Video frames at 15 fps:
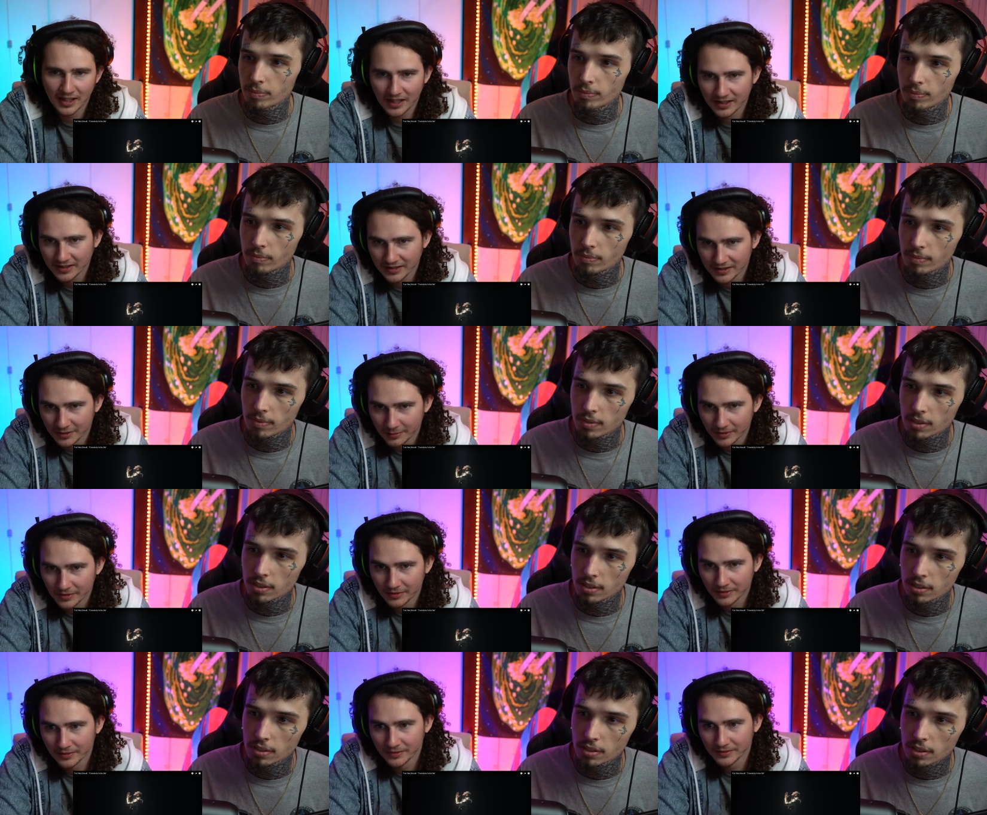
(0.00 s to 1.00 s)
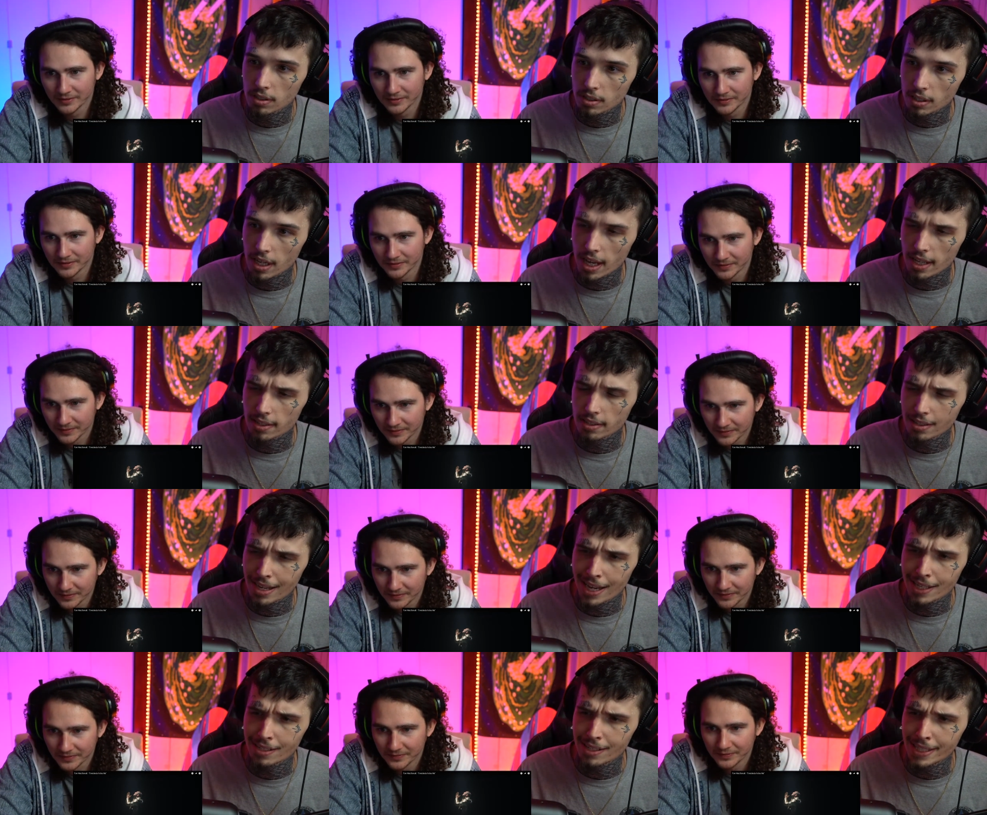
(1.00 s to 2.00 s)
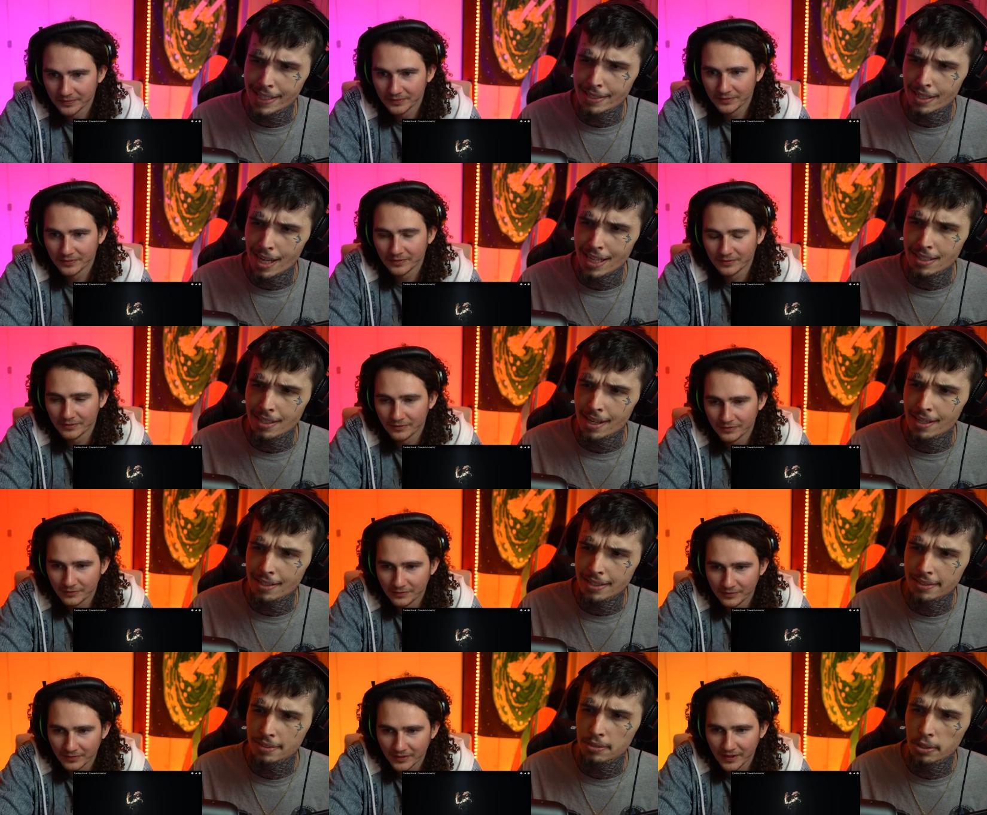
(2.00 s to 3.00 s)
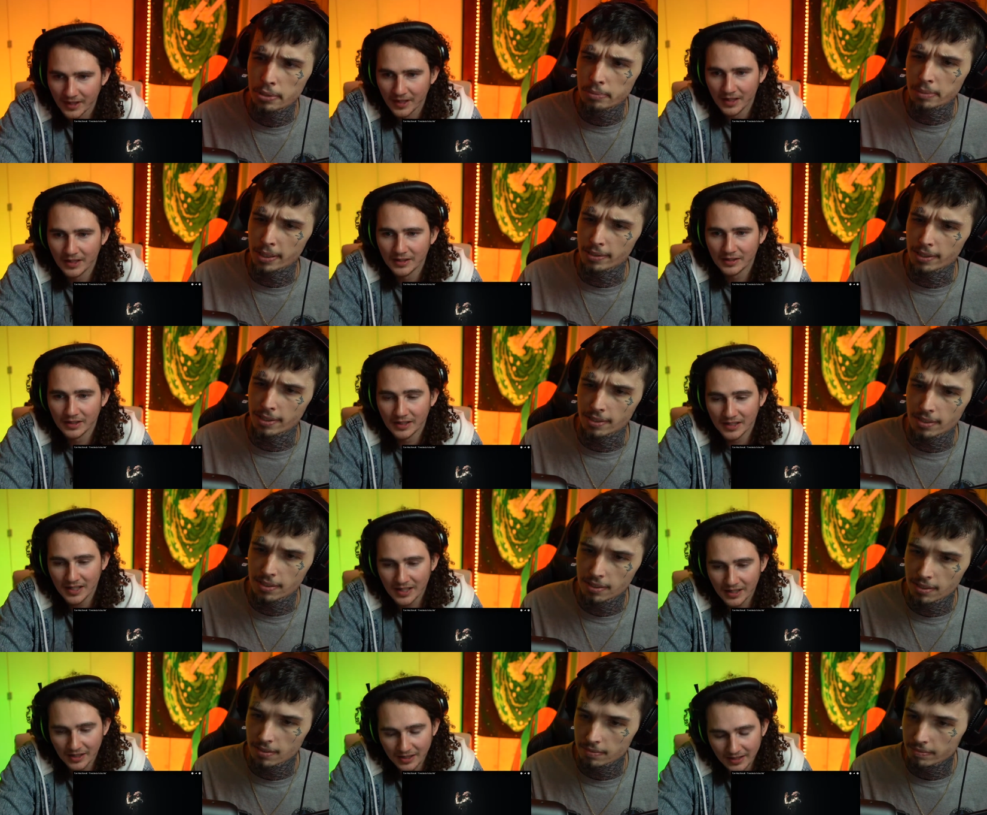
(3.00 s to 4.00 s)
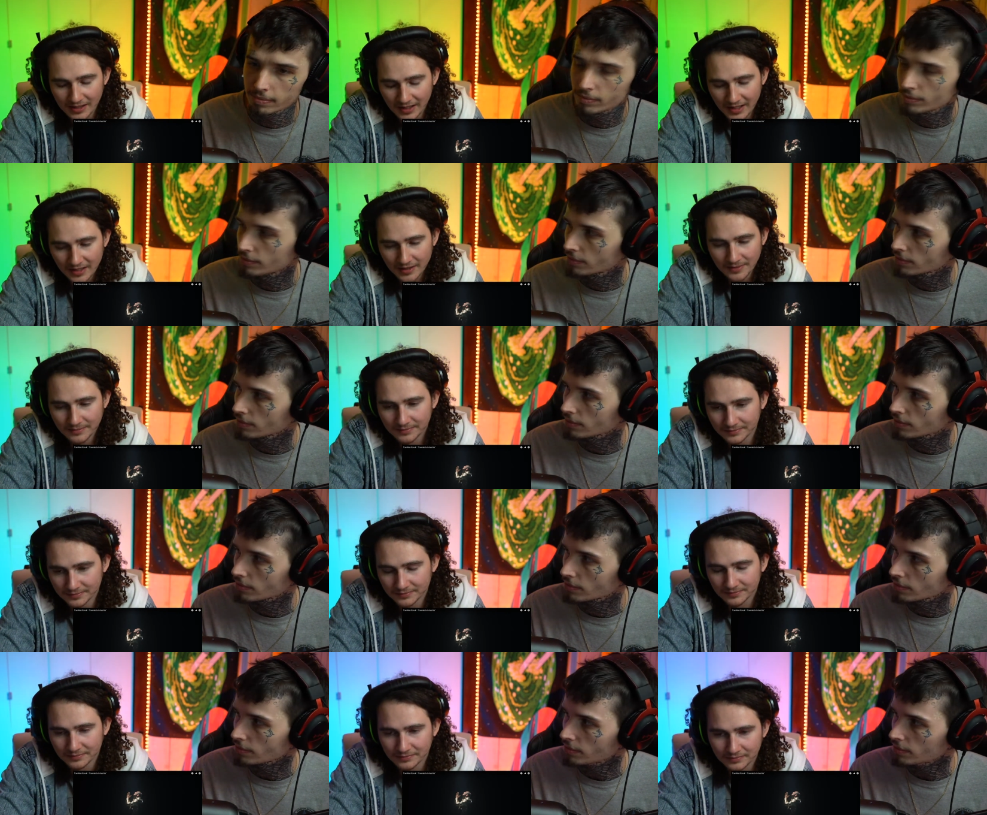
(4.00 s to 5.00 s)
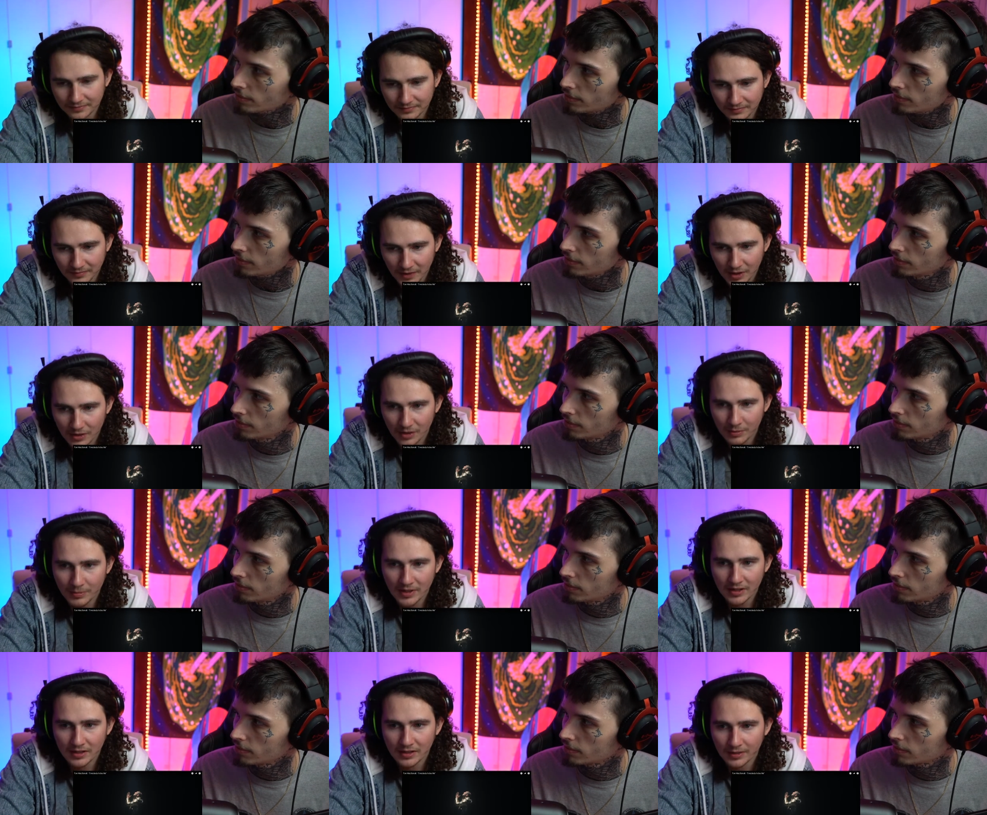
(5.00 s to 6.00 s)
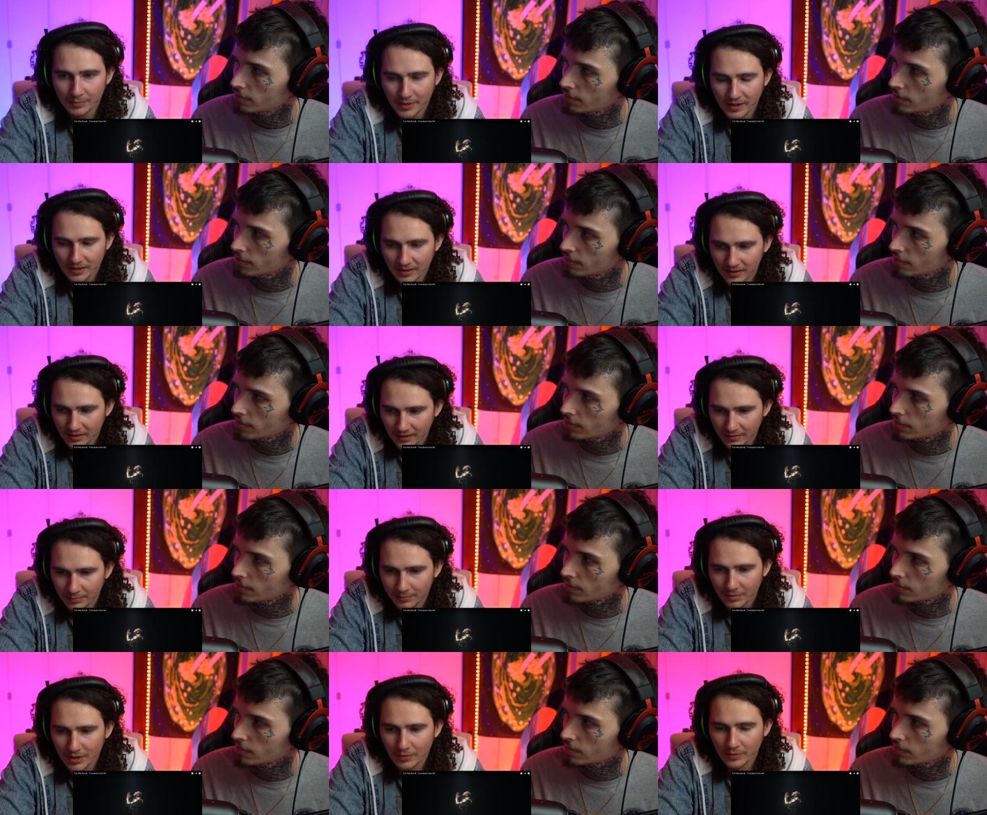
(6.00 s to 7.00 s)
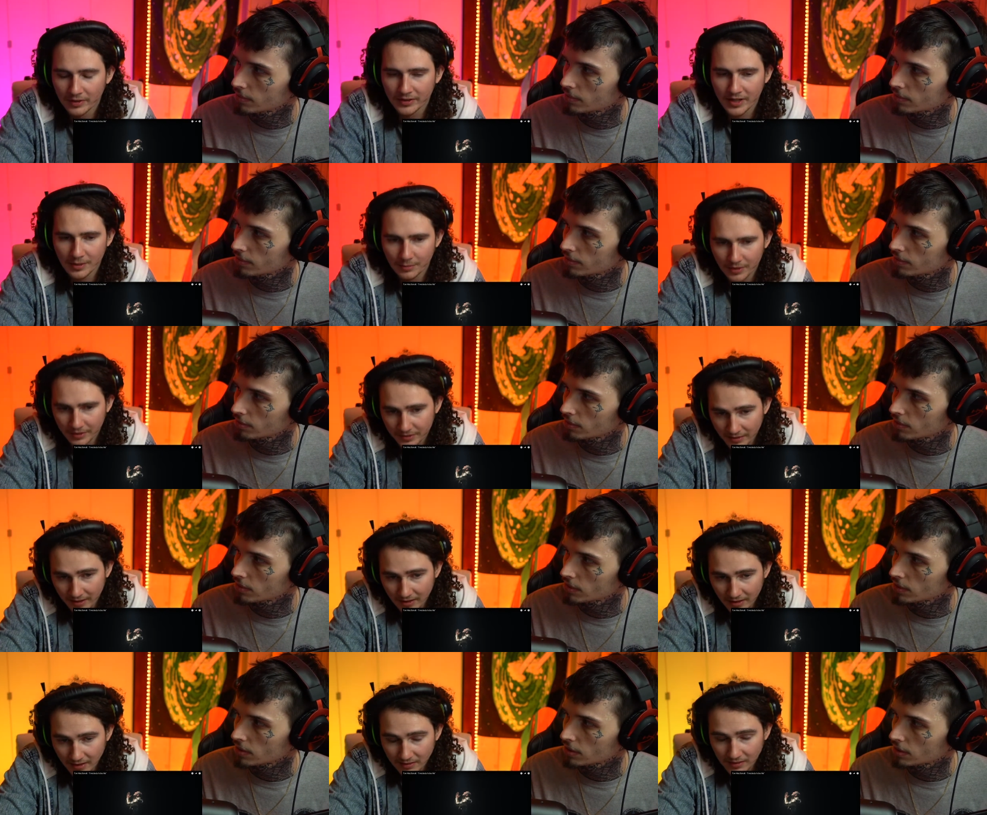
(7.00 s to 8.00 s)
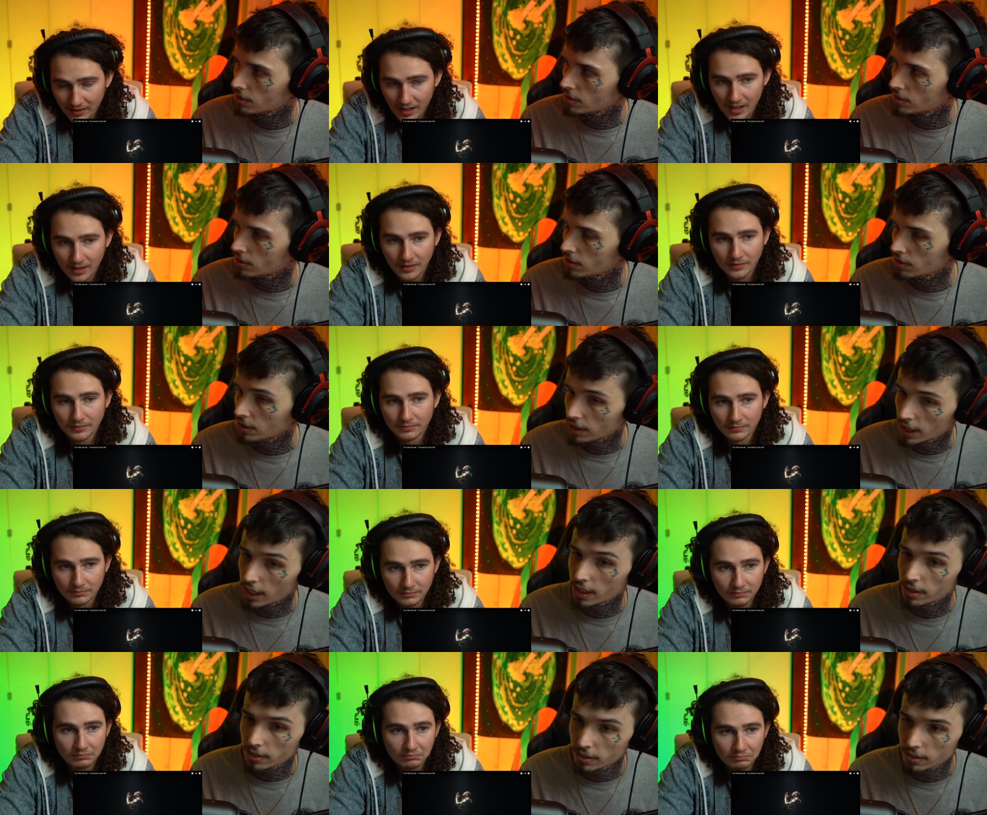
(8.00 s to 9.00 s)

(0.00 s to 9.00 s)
Speaker 1: a mil. At least I'd say at least 2 mil. And yeah, and like,
Speaker 2: you know, being independent and being worth that much, like that's a lot. Yeah.